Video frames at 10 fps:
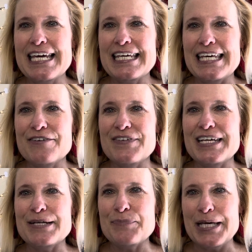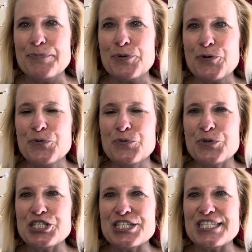giving people,
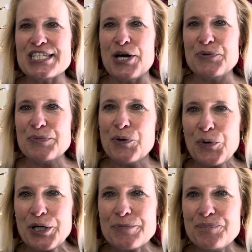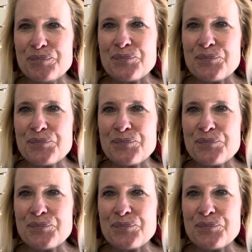which is so important.